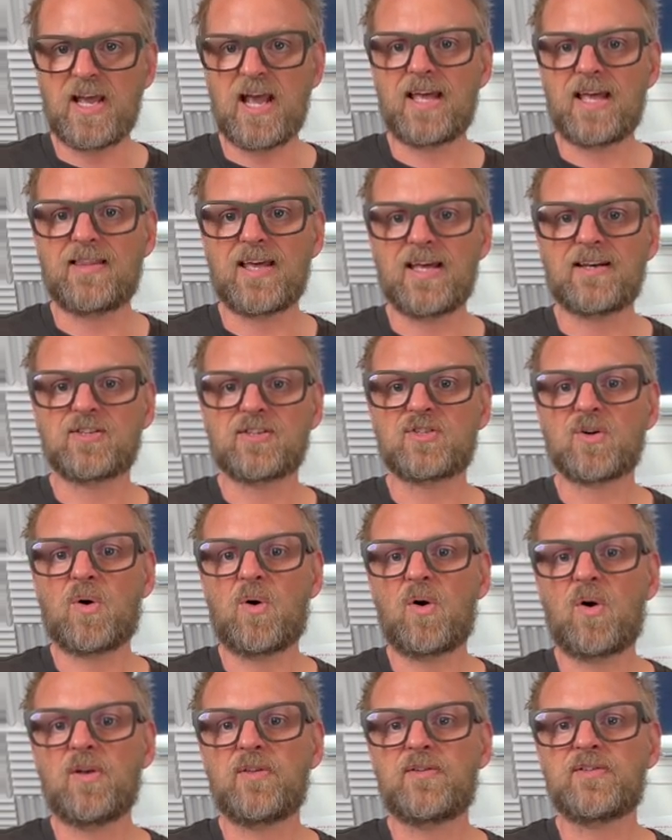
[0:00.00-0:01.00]
and that is
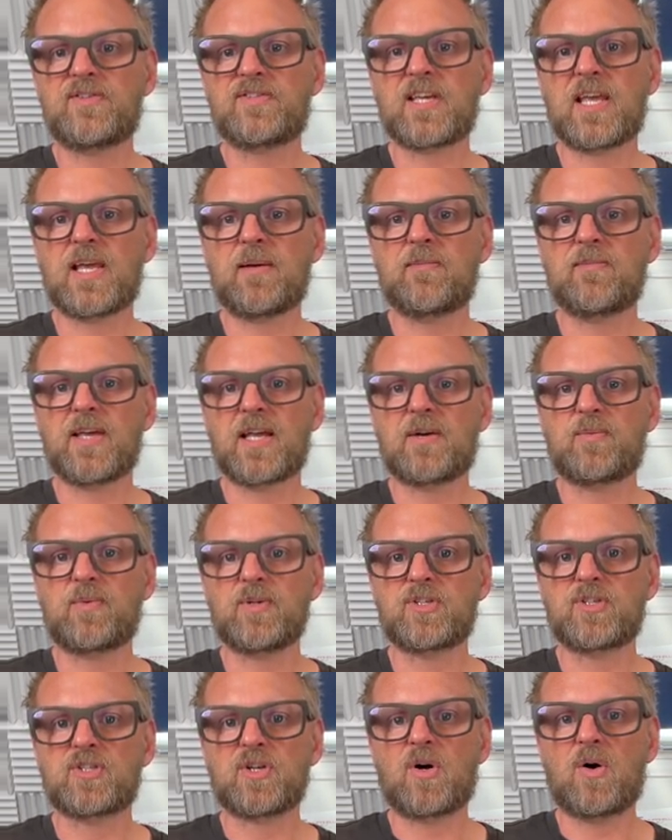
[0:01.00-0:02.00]
all the same that
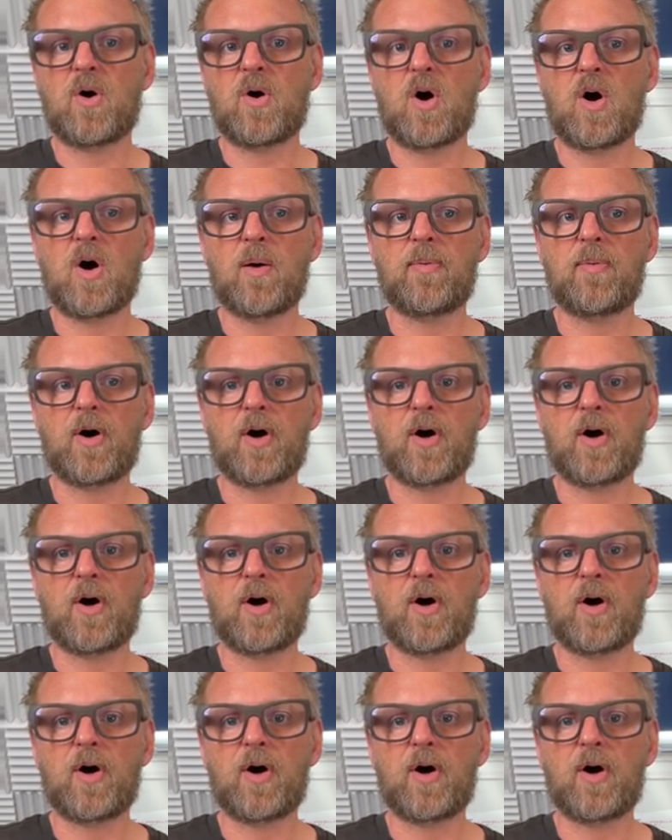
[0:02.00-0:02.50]
we saw up